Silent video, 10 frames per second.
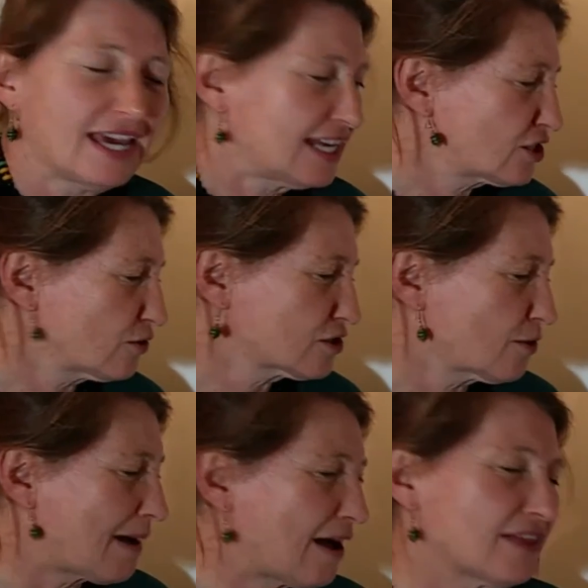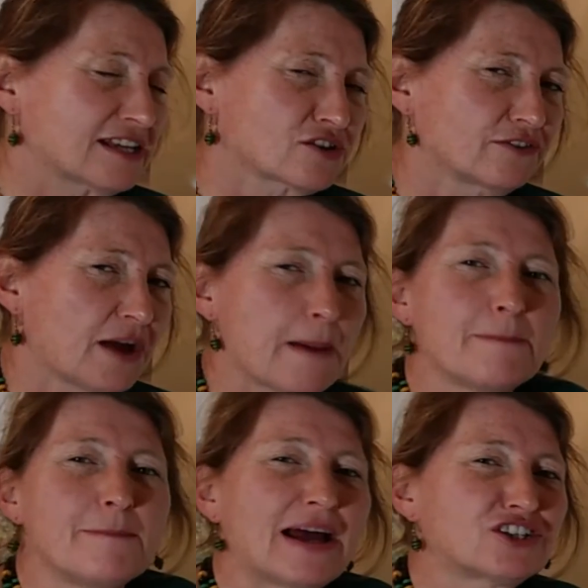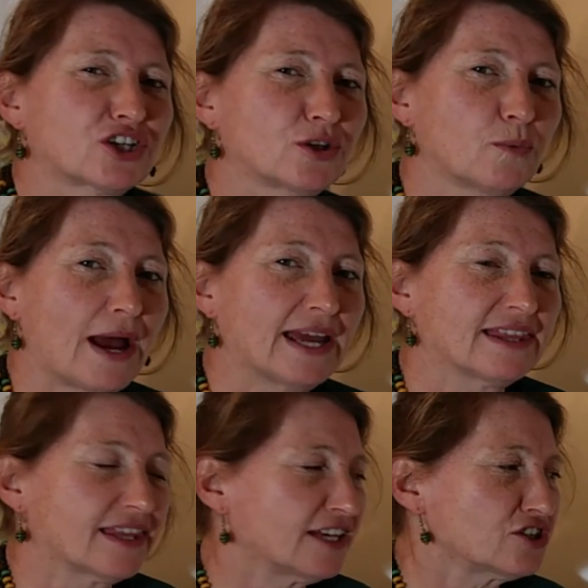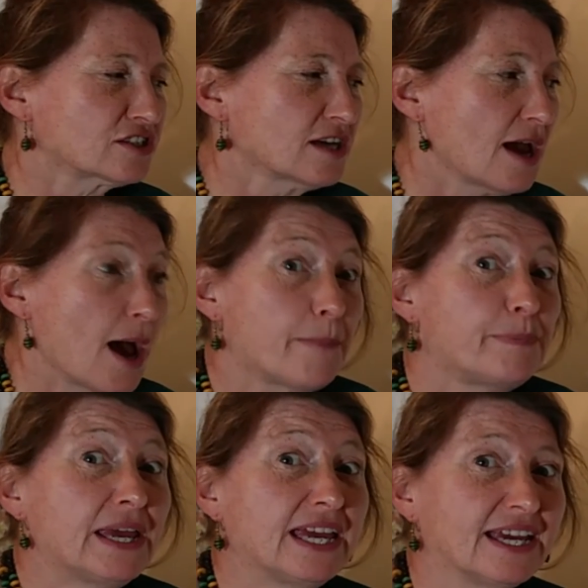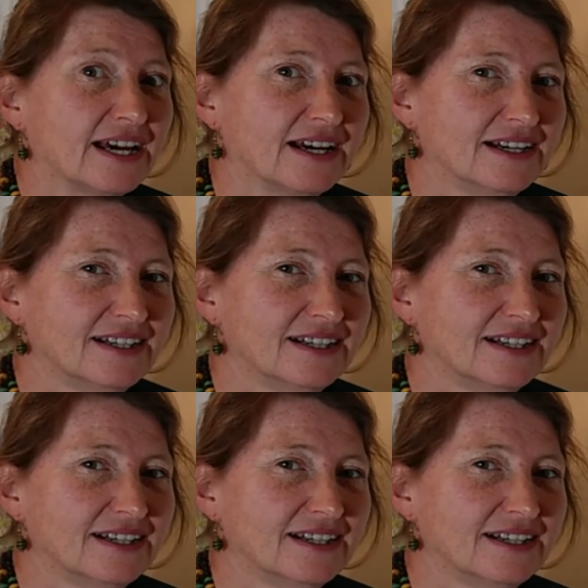It's also about that sort of magical way that they just appear.